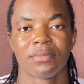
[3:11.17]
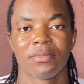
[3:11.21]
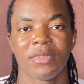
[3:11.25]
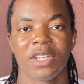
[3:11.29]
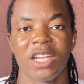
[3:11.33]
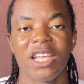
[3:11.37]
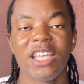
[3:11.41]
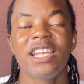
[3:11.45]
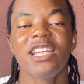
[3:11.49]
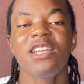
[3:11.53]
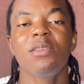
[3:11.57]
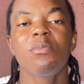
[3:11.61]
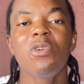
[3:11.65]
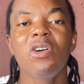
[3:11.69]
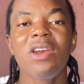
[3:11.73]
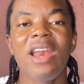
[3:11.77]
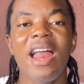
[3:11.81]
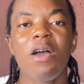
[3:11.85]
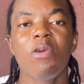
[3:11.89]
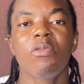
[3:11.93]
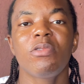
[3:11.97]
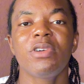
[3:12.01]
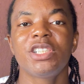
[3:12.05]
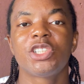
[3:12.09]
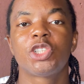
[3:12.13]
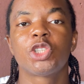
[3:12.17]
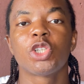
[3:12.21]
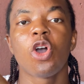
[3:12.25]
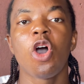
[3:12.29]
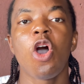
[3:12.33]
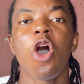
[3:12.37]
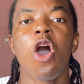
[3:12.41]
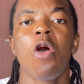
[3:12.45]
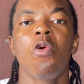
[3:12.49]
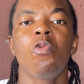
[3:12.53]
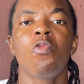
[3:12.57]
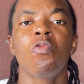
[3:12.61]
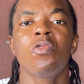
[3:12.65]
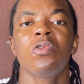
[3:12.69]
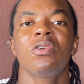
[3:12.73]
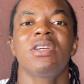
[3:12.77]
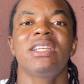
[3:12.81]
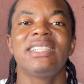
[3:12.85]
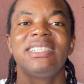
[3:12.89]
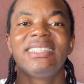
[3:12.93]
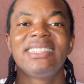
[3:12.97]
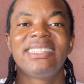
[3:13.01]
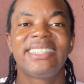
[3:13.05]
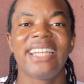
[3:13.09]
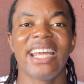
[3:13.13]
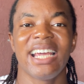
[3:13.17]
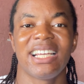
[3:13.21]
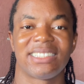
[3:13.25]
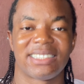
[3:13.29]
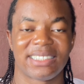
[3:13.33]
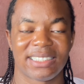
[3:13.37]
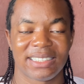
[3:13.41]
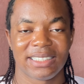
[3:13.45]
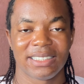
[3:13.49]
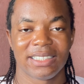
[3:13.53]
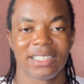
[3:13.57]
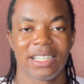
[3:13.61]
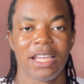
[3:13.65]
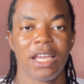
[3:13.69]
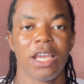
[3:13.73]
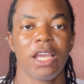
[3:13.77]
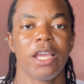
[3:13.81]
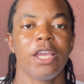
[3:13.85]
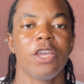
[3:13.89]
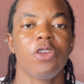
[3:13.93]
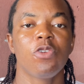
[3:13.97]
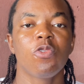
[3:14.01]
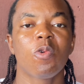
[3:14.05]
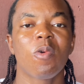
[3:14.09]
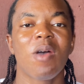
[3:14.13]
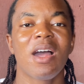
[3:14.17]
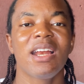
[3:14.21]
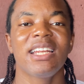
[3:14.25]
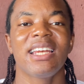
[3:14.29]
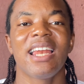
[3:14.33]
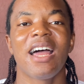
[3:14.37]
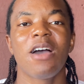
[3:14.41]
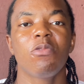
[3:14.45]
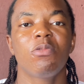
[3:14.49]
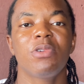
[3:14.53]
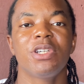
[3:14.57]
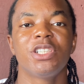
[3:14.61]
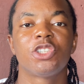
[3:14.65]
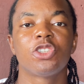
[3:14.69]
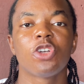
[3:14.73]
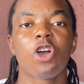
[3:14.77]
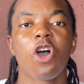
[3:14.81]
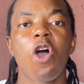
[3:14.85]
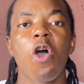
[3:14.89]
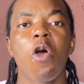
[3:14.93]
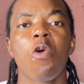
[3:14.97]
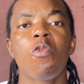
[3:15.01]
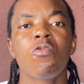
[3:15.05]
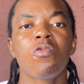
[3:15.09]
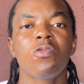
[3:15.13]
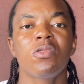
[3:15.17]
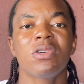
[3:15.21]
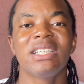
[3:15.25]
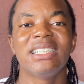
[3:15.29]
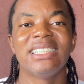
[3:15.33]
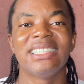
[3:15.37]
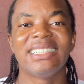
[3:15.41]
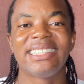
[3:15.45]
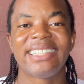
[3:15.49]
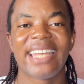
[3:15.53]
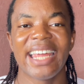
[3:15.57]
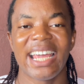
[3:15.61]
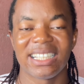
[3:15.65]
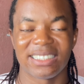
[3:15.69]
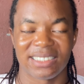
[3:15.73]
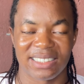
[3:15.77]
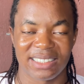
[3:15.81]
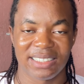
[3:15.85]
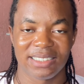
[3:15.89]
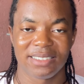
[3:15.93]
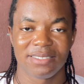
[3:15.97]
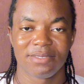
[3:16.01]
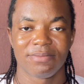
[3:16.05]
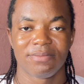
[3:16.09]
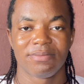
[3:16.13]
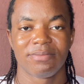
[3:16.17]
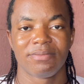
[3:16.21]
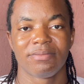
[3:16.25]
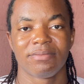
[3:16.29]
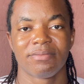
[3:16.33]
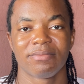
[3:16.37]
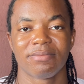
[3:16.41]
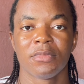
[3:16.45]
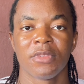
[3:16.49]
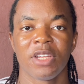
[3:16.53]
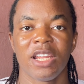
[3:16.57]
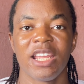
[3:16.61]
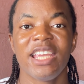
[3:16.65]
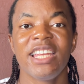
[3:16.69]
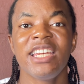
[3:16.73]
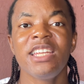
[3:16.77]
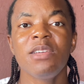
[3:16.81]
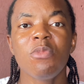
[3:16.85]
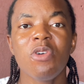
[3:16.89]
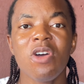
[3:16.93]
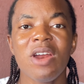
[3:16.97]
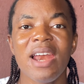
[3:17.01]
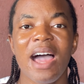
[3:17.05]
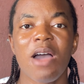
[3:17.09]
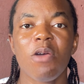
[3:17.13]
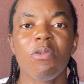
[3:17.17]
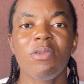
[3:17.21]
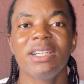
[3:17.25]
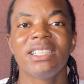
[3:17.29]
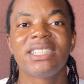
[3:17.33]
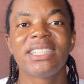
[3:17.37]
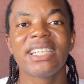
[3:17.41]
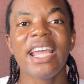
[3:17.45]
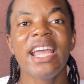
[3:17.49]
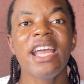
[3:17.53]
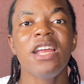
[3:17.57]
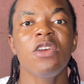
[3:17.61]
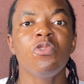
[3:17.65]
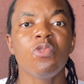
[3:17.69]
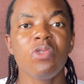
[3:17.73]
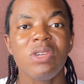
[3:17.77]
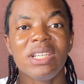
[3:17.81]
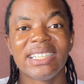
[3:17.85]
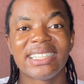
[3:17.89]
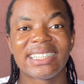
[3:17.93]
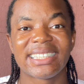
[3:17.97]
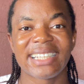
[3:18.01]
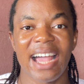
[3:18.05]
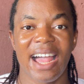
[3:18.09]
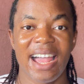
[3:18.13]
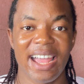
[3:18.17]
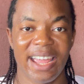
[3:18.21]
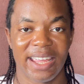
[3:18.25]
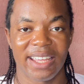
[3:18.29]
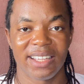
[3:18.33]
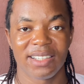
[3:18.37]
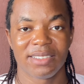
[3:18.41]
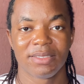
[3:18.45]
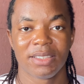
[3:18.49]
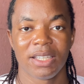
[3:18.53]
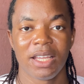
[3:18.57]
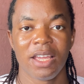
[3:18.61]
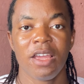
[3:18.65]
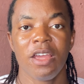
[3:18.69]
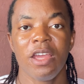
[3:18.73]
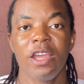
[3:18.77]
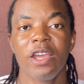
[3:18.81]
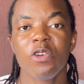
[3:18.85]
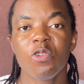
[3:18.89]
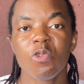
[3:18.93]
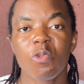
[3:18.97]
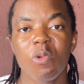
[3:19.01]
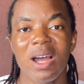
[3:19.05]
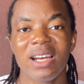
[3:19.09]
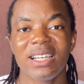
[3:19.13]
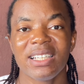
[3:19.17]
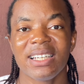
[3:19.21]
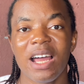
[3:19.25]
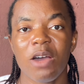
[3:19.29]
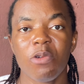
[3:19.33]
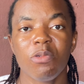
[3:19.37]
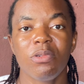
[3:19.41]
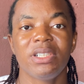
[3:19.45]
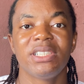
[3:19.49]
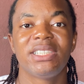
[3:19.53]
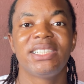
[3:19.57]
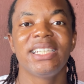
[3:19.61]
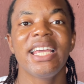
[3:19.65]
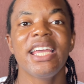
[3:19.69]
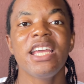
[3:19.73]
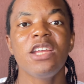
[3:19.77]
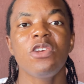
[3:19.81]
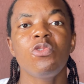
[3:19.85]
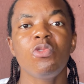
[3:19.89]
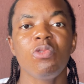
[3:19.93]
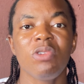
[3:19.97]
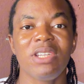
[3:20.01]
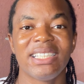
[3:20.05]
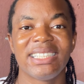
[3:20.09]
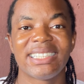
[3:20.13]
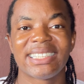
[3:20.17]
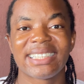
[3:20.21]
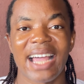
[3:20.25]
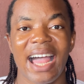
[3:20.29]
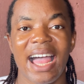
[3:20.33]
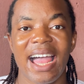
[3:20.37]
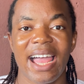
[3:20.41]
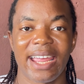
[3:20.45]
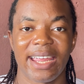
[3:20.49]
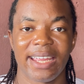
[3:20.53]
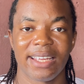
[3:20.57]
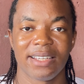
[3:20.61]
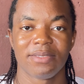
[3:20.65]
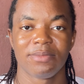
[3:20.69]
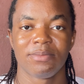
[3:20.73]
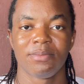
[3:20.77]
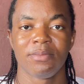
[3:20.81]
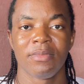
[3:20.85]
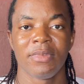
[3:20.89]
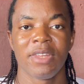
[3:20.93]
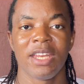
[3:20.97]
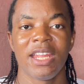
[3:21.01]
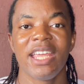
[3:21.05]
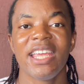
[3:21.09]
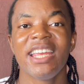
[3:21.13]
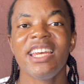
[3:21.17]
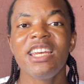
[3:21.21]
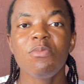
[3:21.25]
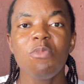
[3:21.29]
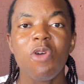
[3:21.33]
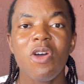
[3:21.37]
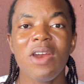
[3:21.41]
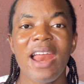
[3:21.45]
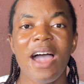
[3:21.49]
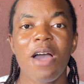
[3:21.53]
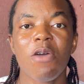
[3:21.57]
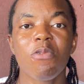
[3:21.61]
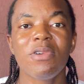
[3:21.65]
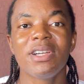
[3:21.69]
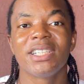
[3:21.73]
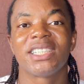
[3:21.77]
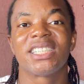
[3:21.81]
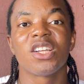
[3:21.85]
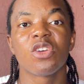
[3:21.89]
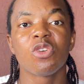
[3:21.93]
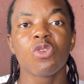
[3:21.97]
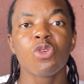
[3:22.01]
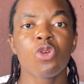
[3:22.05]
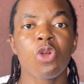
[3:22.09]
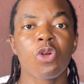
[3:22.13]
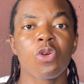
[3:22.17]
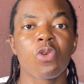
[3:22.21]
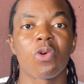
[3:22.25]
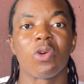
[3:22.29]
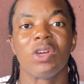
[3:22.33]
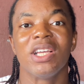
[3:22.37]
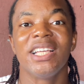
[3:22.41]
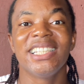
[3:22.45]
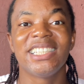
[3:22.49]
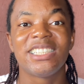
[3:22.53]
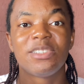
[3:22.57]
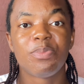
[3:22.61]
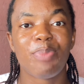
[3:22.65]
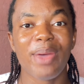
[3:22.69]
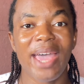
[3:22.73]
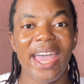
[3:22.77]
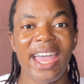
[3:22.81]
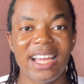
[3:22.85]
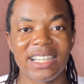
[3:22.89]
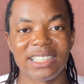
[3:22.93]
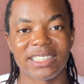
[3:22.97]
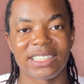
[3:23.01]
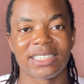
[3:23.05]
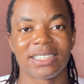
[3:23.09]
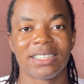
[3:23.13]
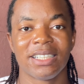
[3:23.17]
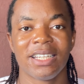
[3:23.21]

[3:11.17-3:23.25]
In Igbo language, onwu is death. In Ukwuani language, onwu is death. In Igbo language, enu is sky. In Ukwuani language, enu is sky. In Igbo language, nnono is bed.